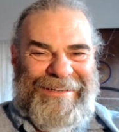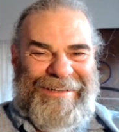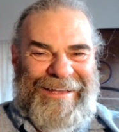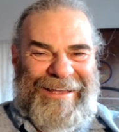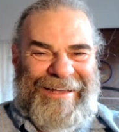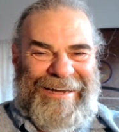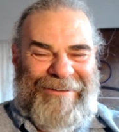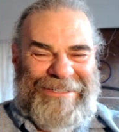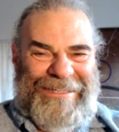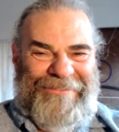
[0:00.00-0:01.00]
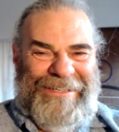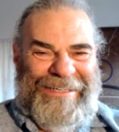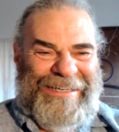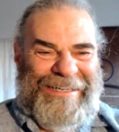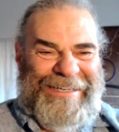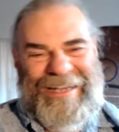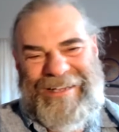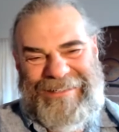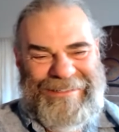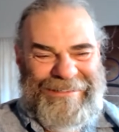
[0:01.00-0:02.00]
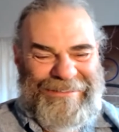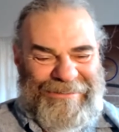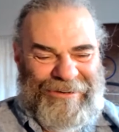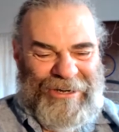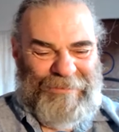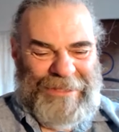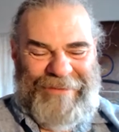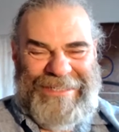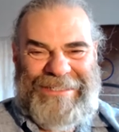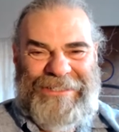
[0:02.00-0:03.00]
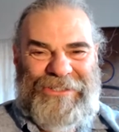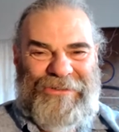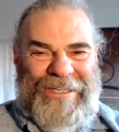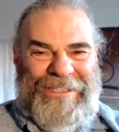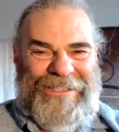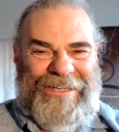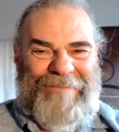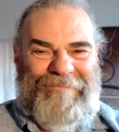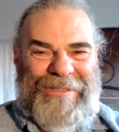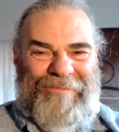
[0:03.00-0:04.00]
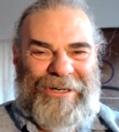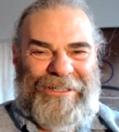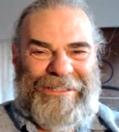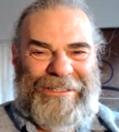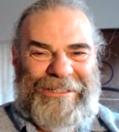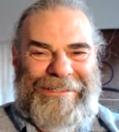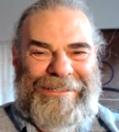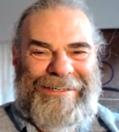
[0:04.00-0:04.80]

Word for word: And I was living in a group living situation up in Berkeley.